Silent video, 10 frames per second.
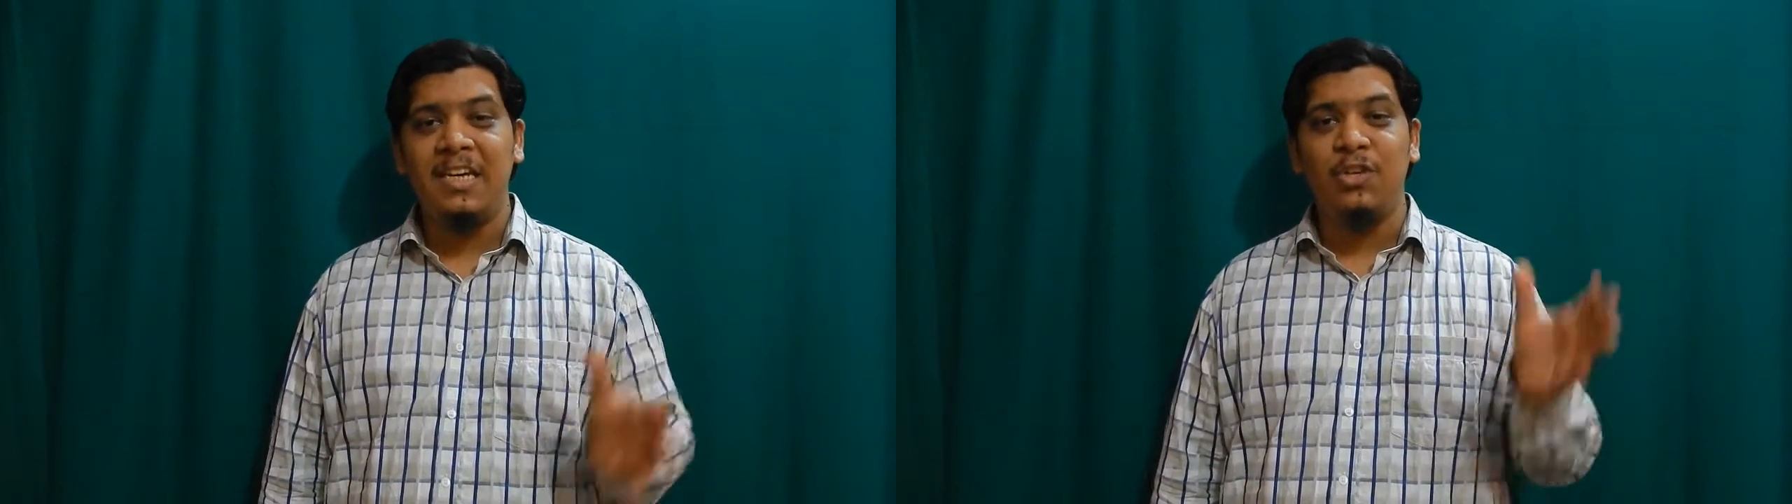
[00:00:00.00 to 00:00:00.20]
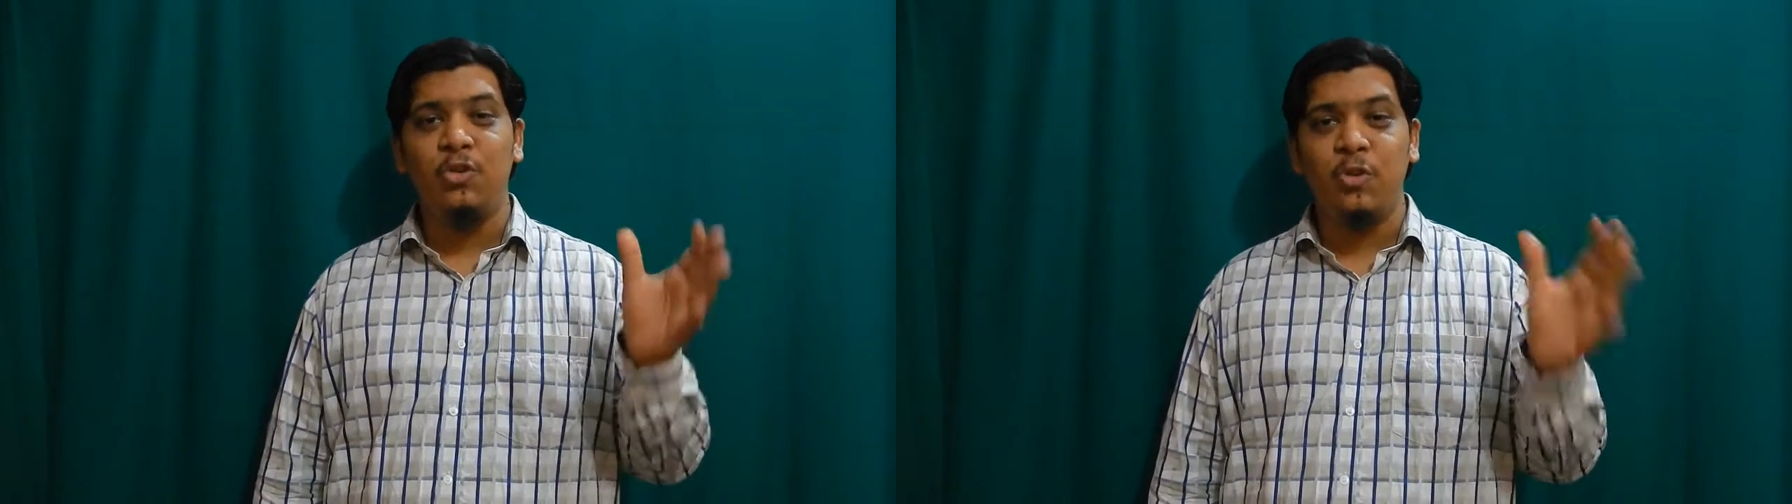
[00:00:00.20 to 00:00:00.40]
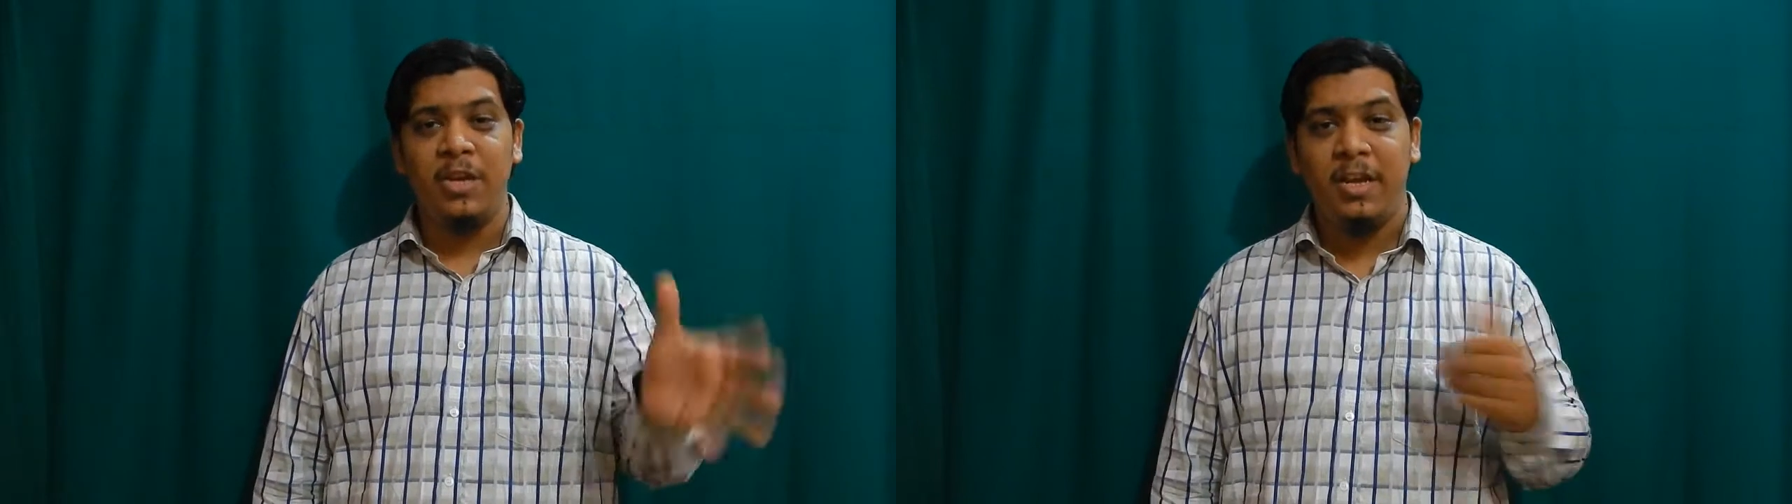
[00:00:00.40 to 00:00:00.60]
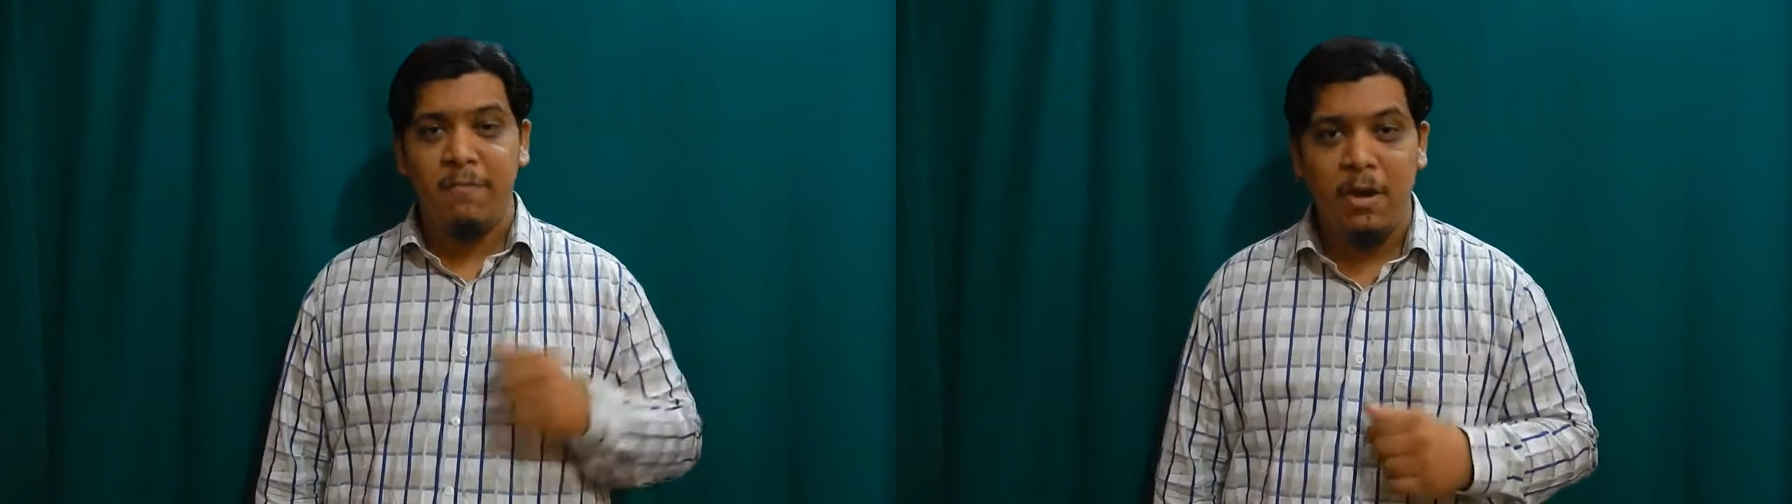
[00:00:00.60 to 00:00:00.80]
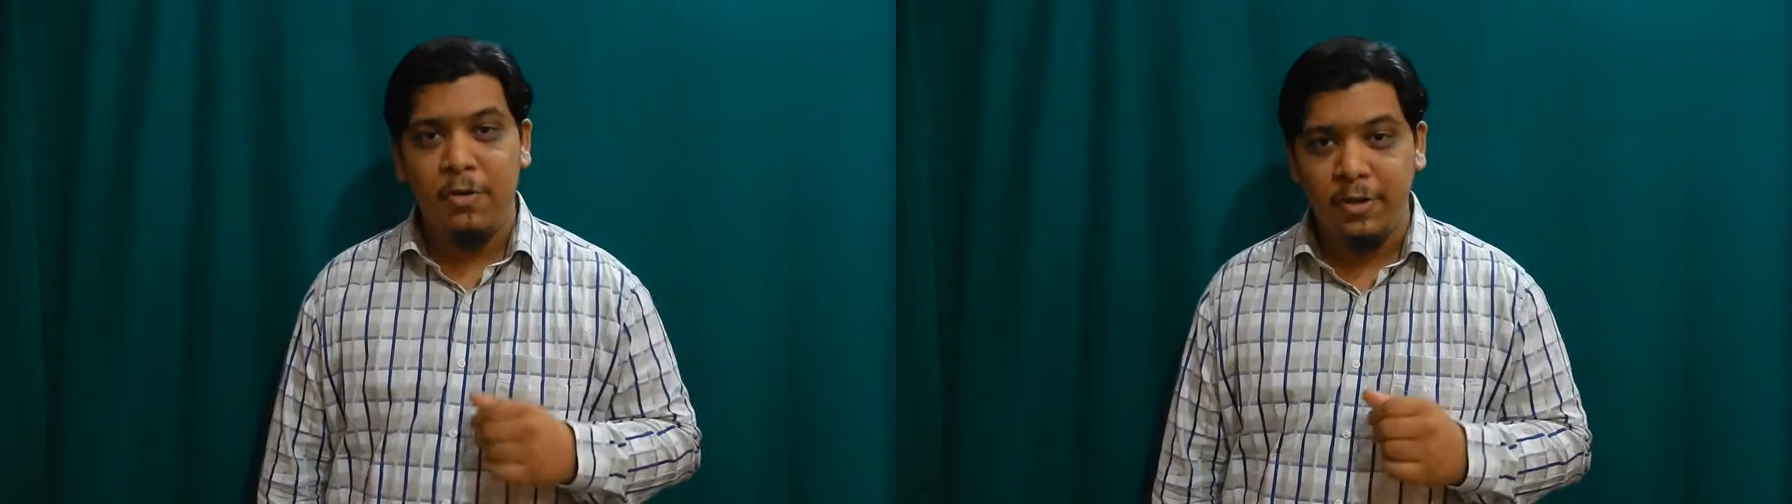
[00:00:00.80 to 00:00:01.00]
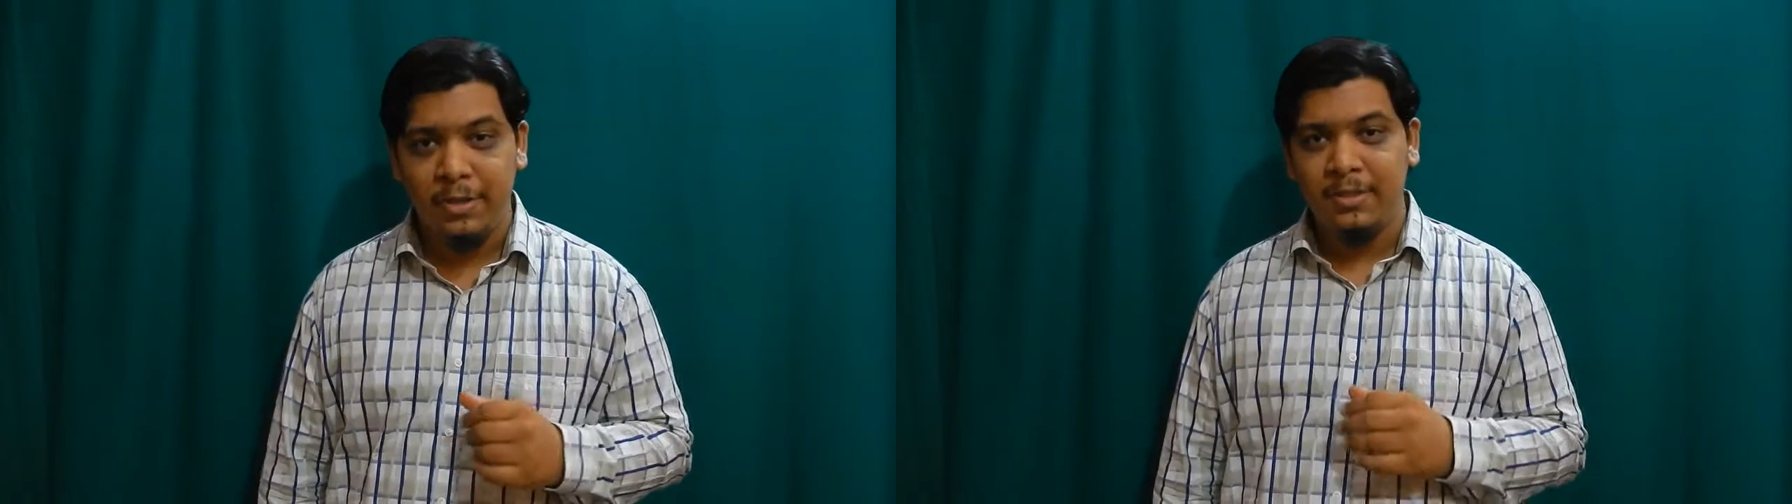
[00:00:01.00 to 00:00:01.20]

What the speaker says: a UN award